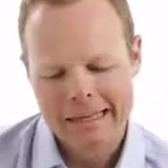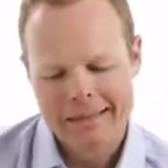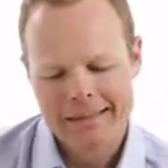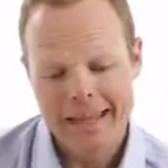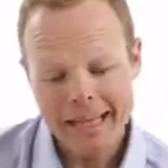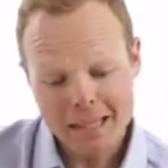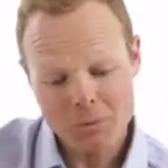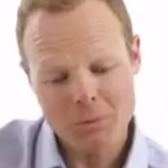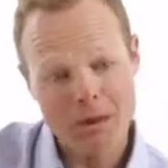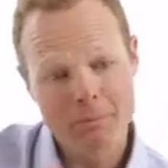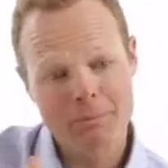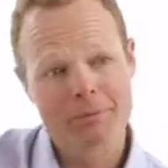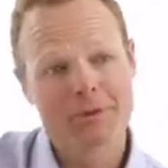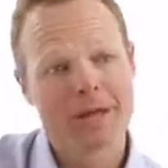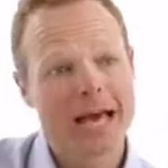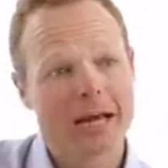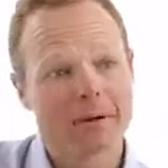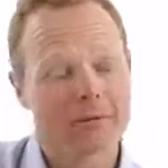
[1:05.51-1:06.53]
Next one up the
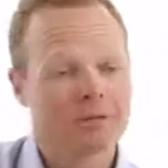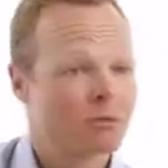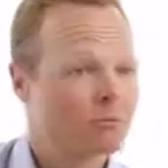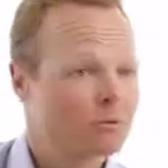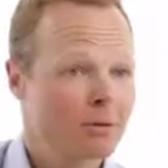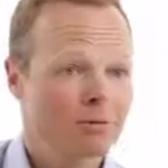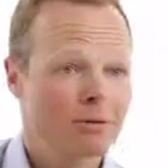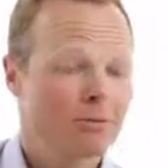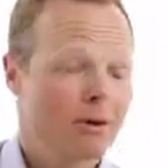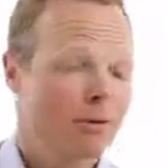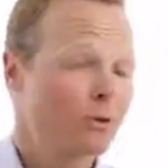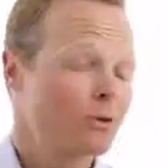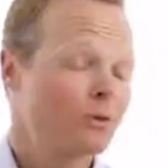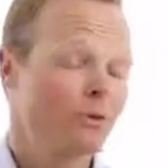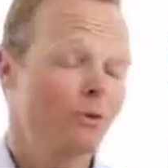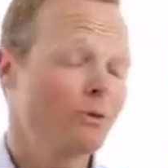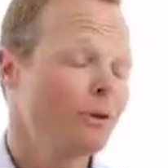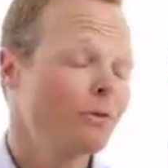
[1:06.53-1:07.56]
ladder is subscription revenue.
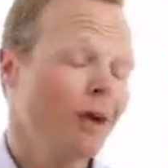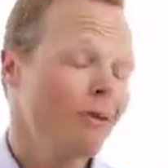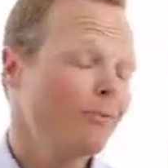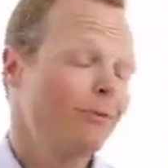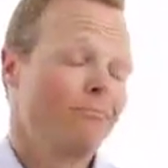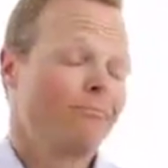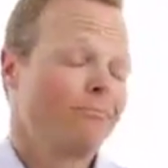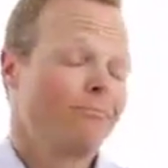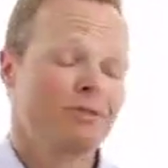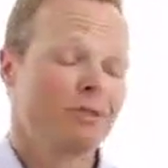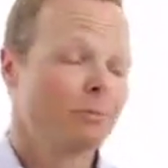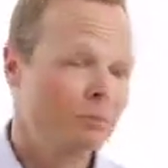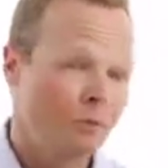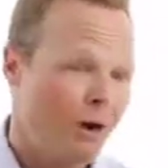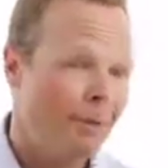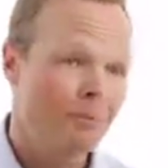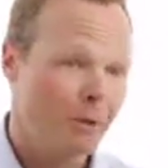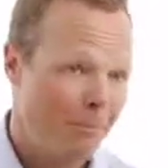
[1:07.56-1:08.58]
So if you've ever
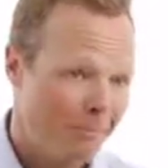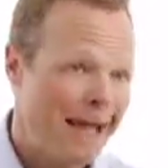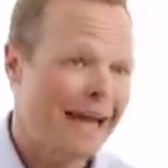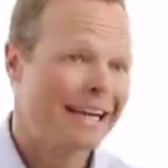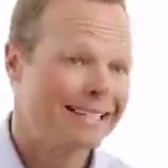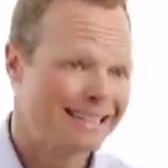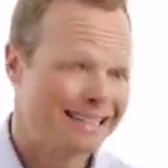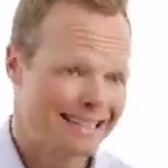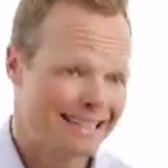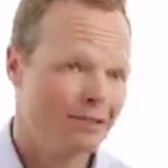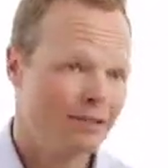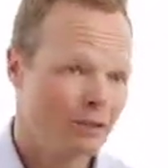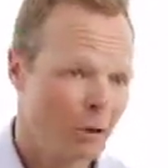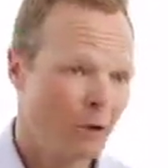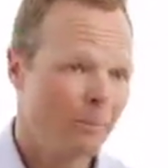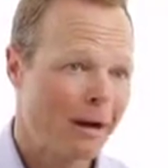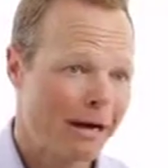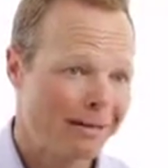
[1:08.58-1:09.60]
subscribed to a magazine, you
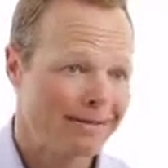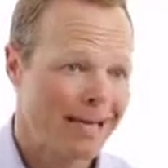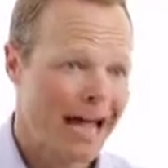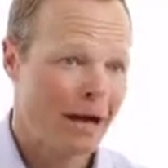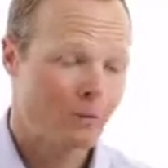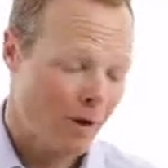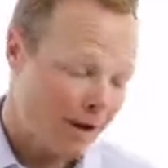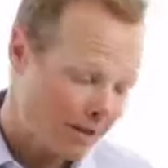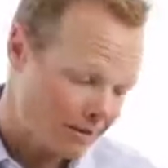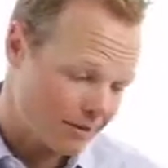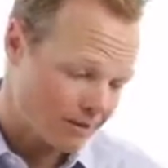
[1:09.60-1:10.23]
know about that, right?